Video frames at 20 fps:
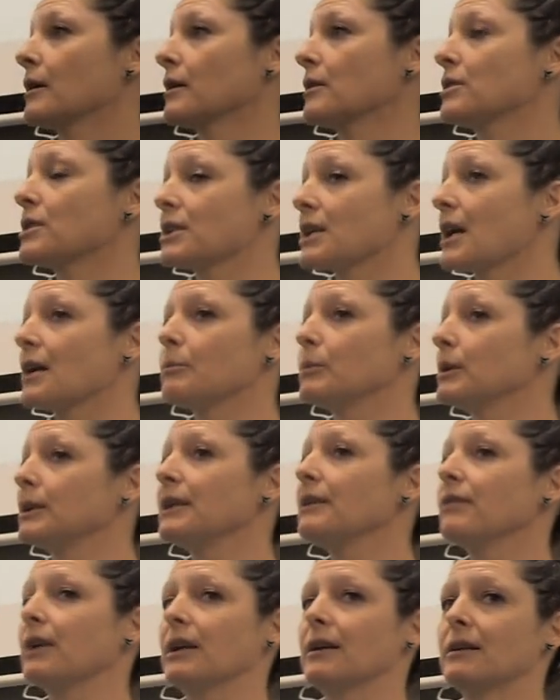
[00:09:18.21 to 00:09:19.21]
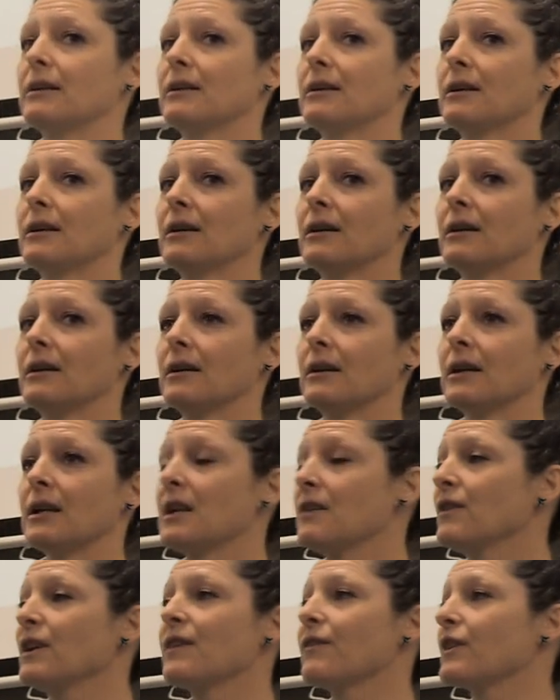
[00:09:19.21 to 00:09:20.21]
You just got to believe it
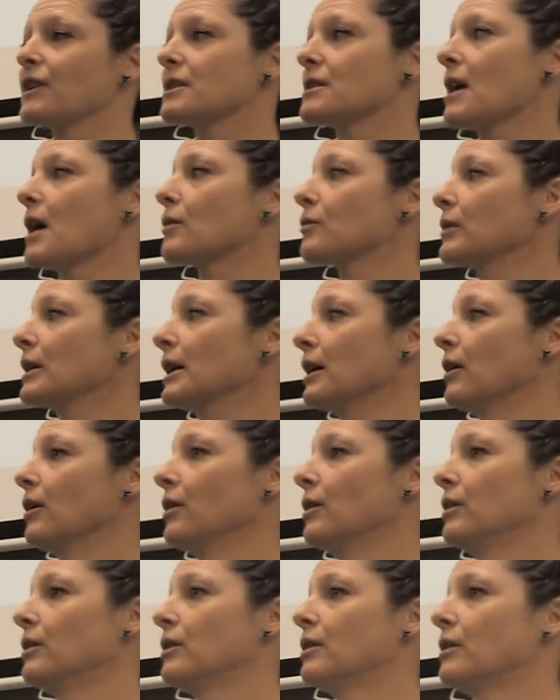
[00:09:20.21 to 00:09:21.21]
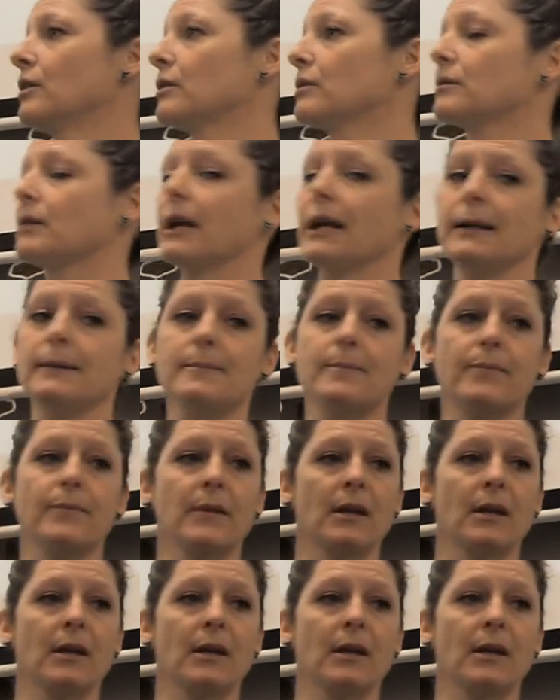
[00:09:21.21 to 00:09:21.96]
even if it's not real, right?